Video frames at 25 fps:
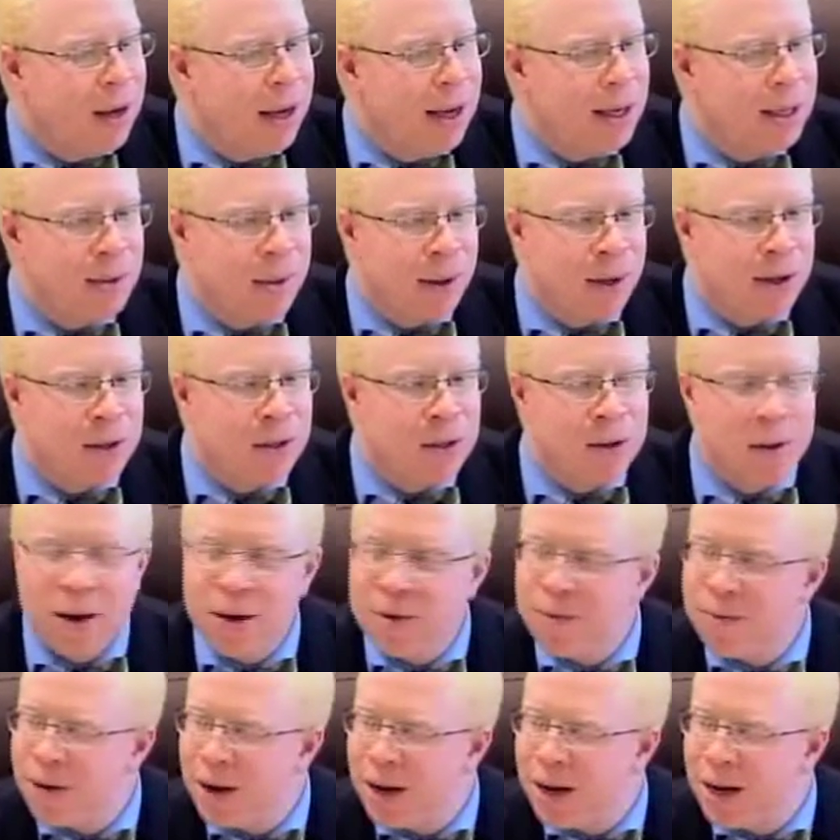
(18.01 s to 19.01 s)
as well as to
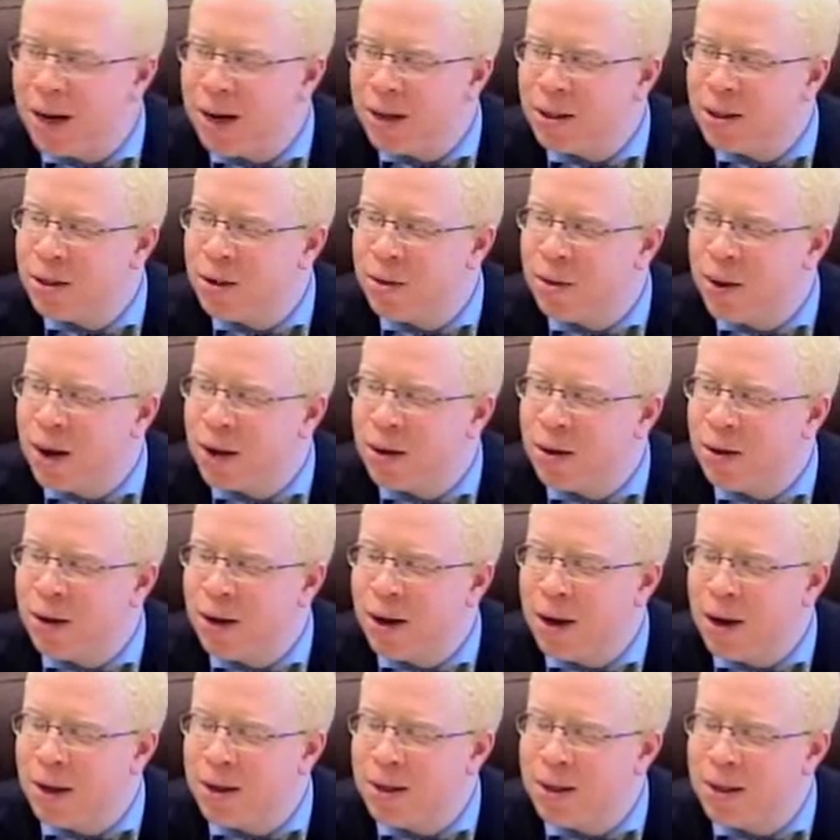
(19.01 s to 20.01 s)
our finance director
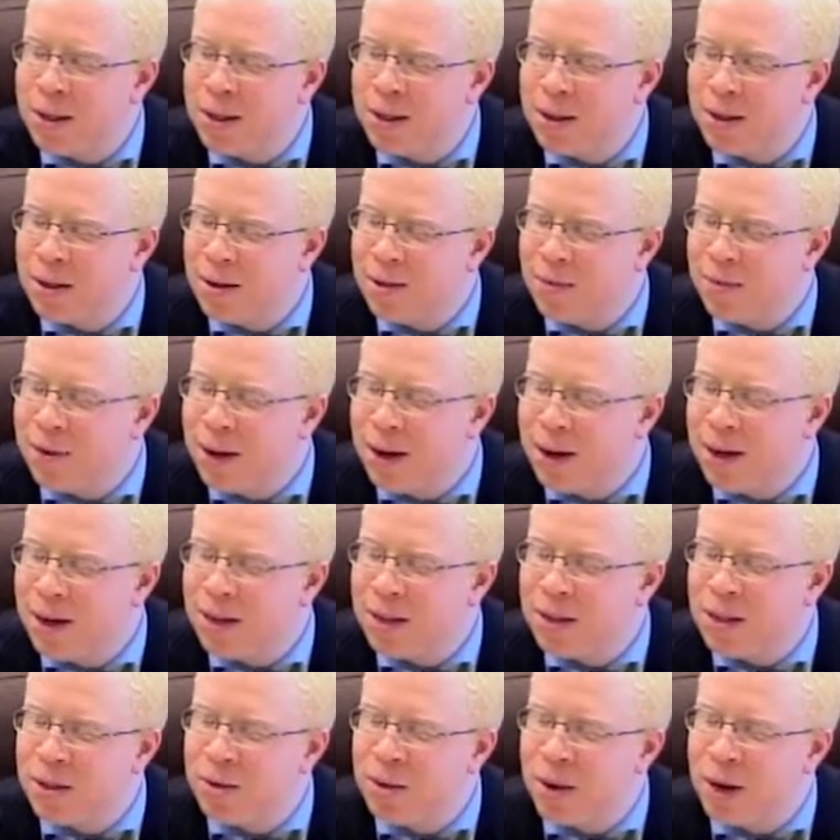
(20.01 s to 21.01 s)
and our assistant
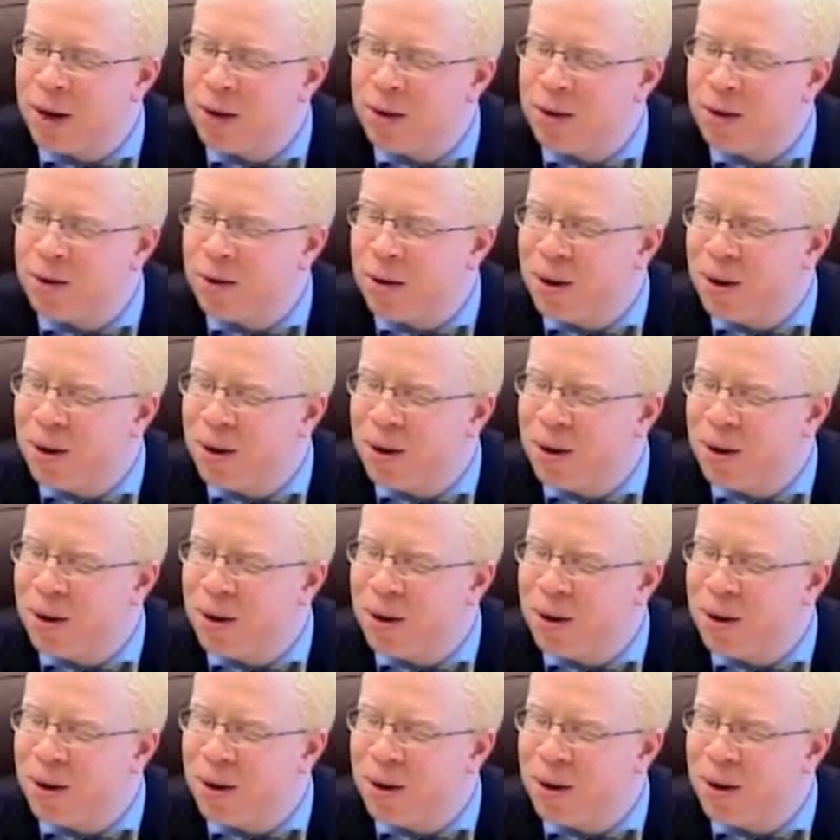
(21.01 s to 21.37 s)
finance director,